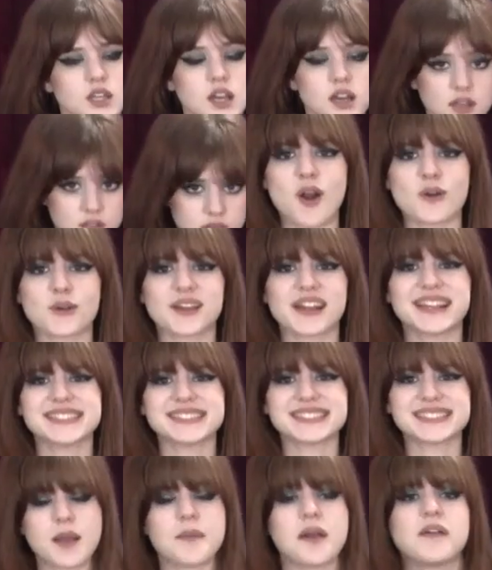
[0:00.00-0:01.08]
Oh, all right.
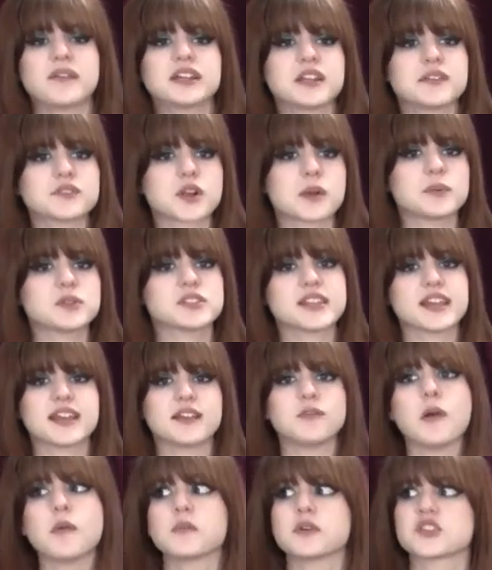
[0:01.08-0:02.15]
I'm having enough trouble
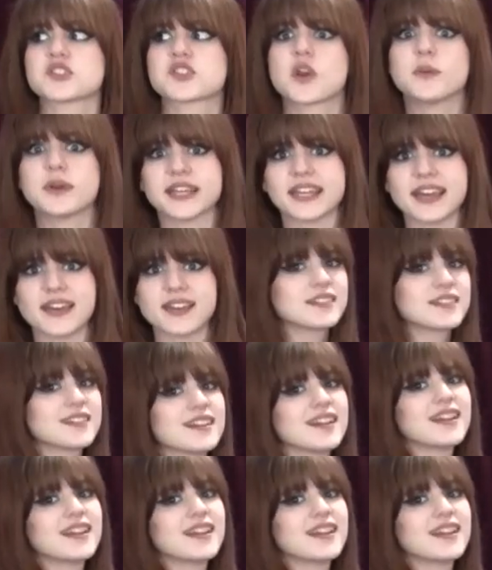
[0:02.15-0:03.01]
saying when we're doing it.